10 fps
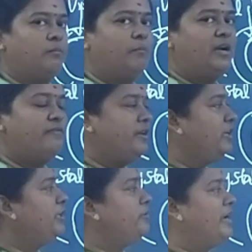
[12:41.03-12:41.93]
but
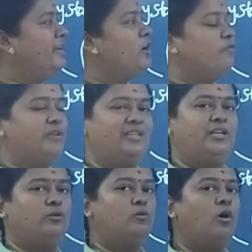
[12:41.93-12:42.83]
we
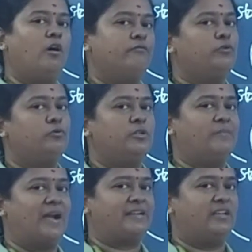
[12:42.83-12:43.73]
need to view the
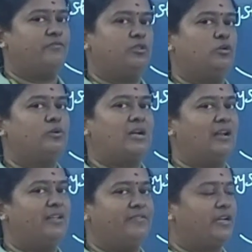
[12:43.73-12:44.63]
bacteria without
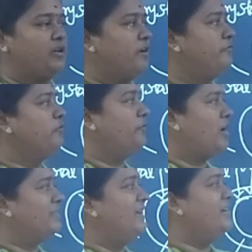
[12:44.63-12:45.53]
color. We cannot do.
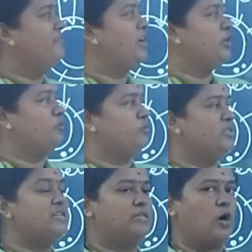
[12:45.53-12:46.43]
For that we are
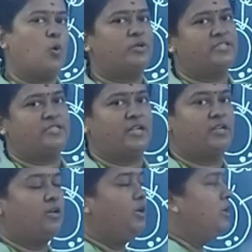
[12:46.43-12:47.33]
using counter stain.
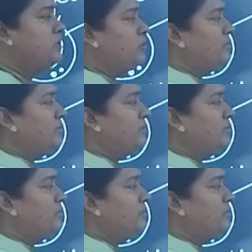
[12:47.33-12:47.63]
So